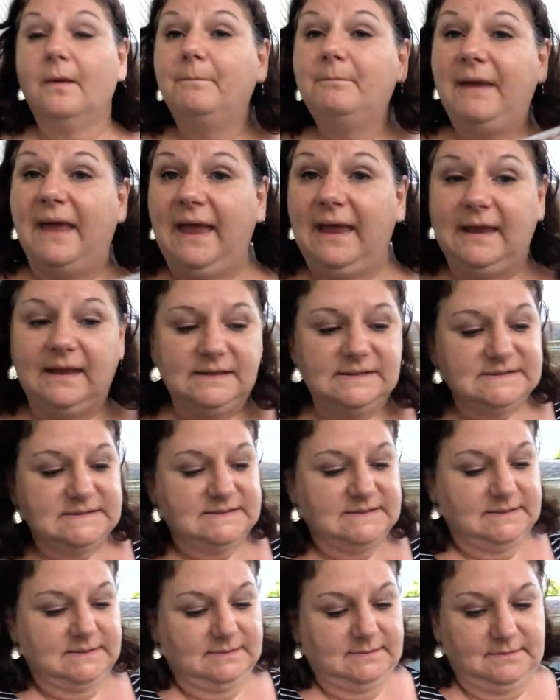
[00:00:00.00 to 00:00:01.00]
paint,
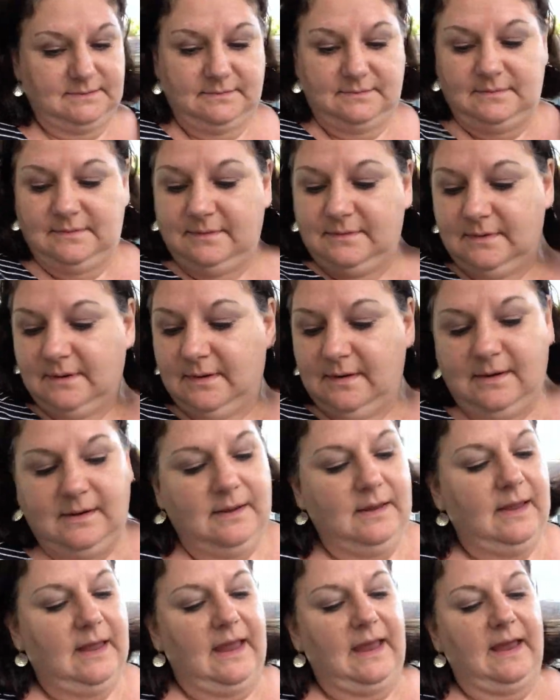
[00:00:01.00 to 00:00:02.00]

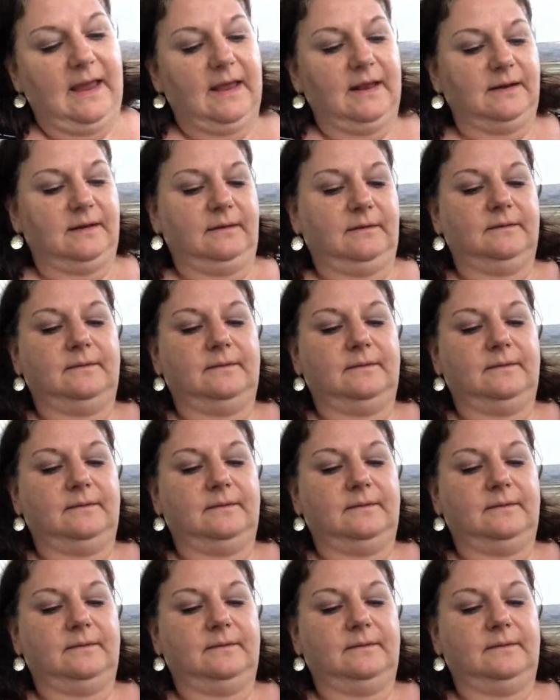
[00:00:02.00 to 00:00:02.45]
and